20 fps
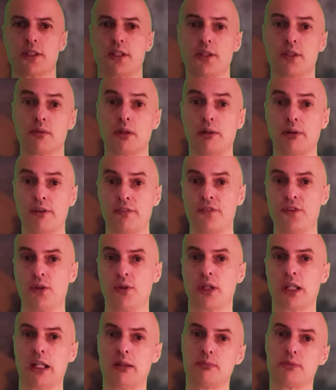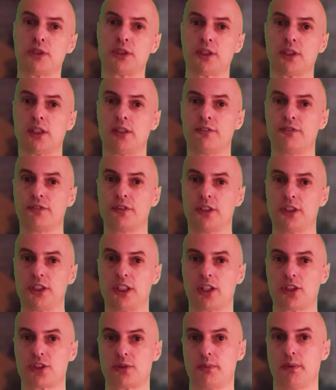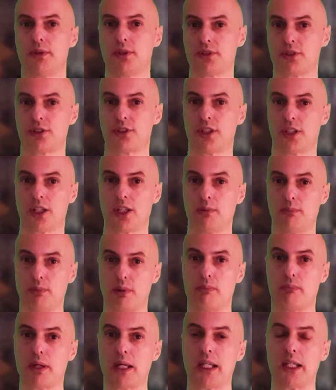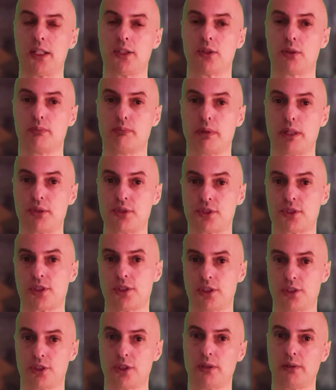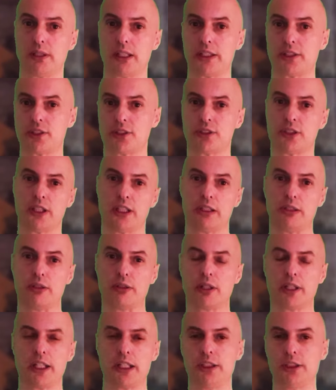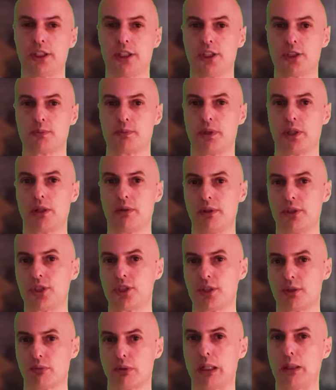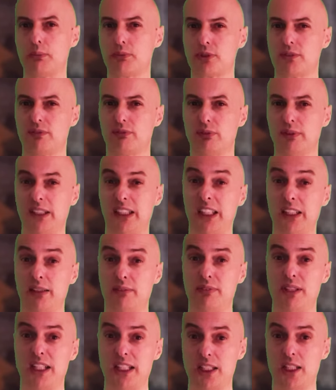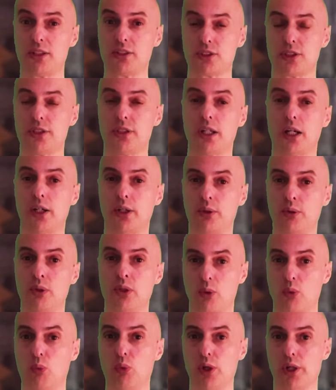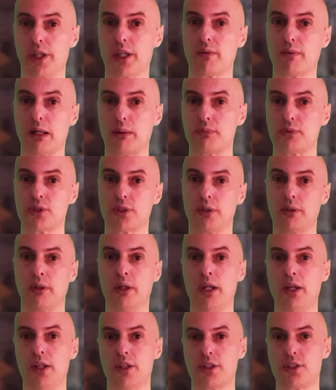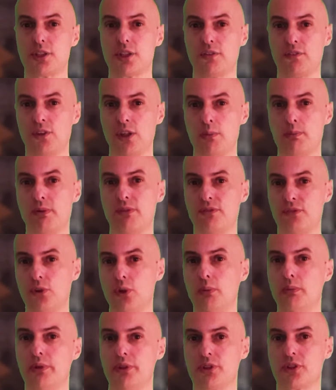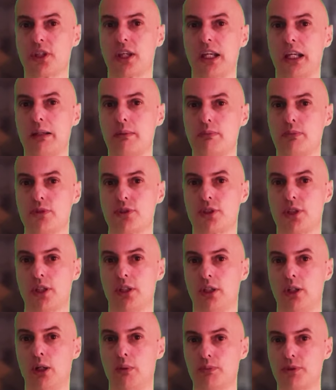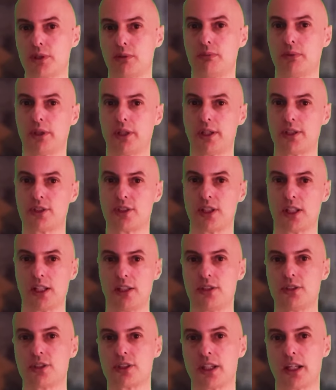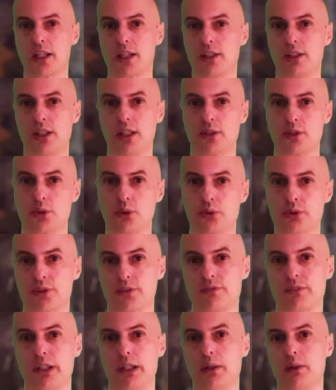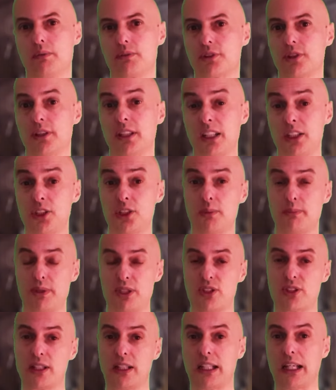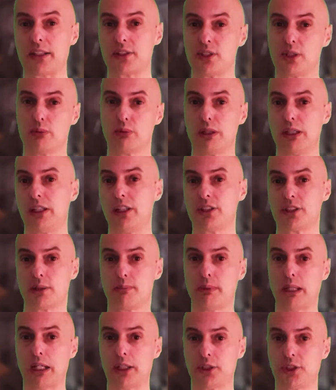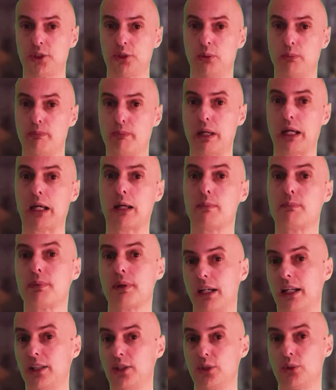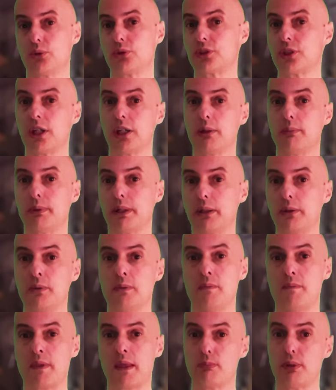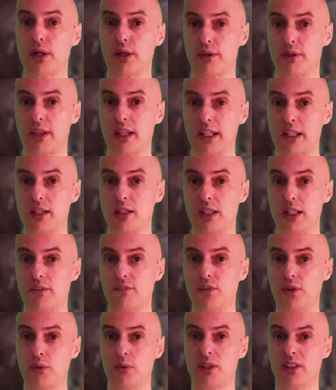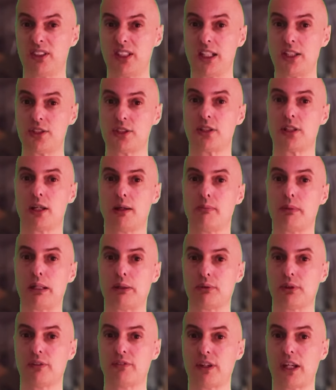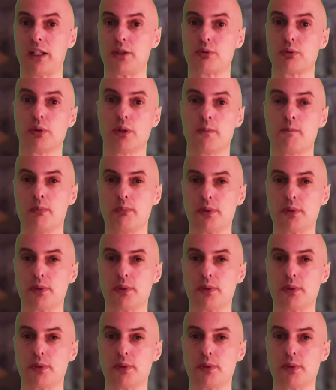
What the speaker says: So there are a few camshaft adjustments that can be made on most of the 2-litre TDI engines, but you're into the realms of really needing to know what you're up to. There's a few performance cams that optimize the intake and the exhaust valves, and they should be selected really to match your map and your turbo, but they can give you a decent amount of headroom.